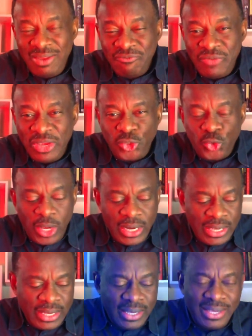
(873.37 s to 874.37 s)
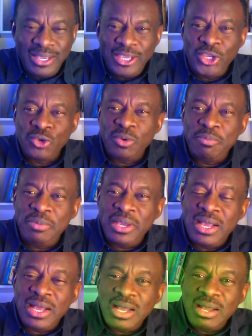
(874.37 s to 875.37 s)
and eventually you will
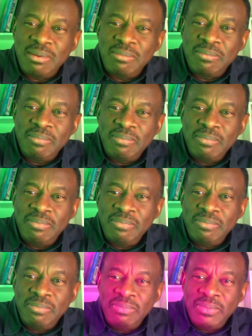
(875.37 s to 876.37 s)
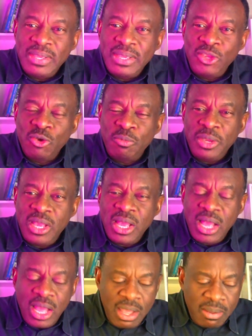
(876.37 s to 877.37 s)
become, you
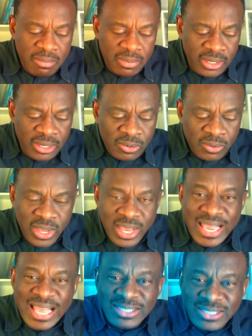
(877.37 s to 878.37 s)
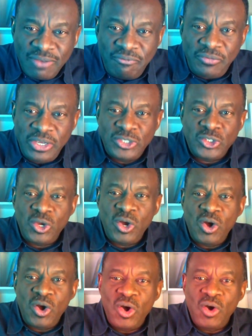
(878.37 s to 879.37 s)
know, a counterfeit
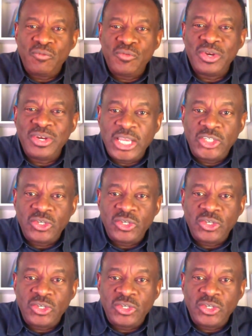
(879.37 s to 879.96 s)
of your